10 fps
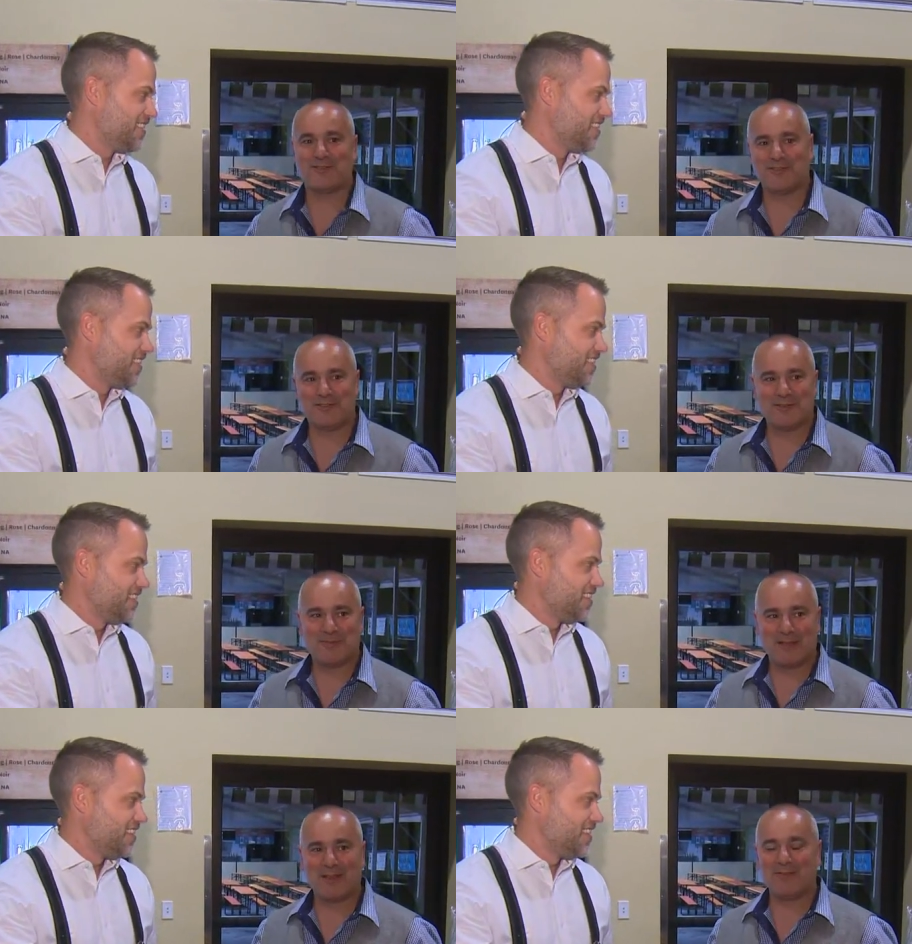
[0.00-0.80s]
Speaker 1: is
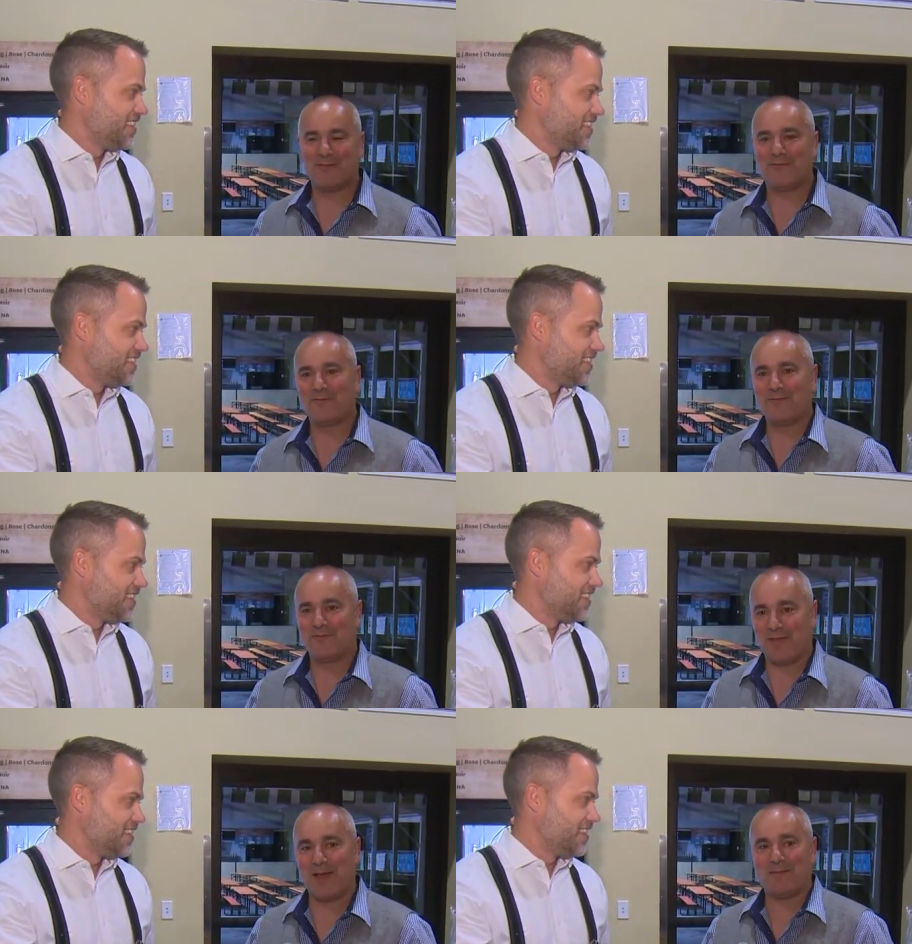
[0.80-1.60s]
just a big
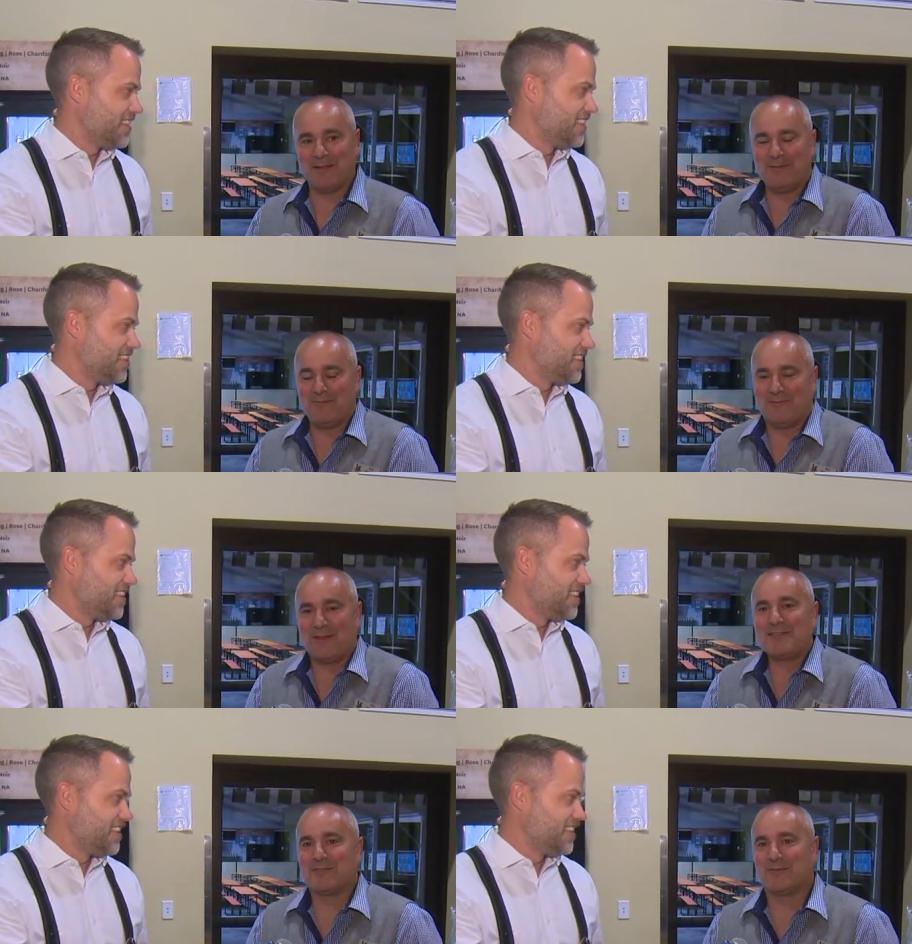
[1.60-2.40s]
family
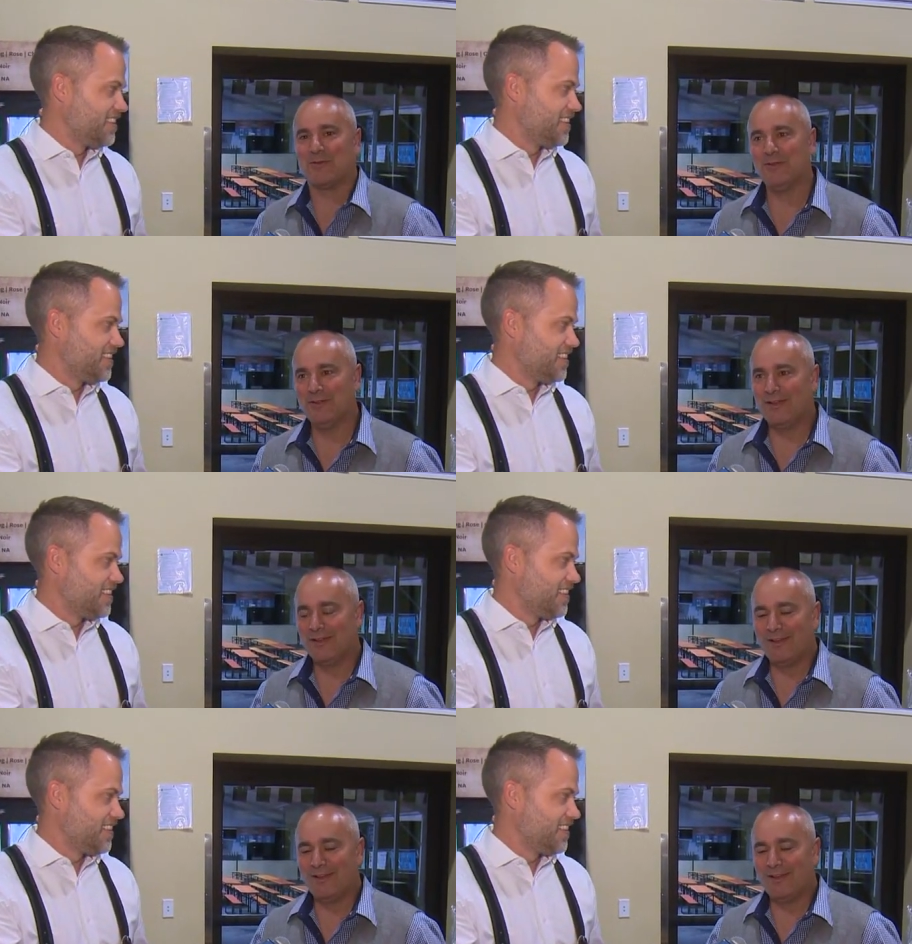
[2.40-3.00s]
festival.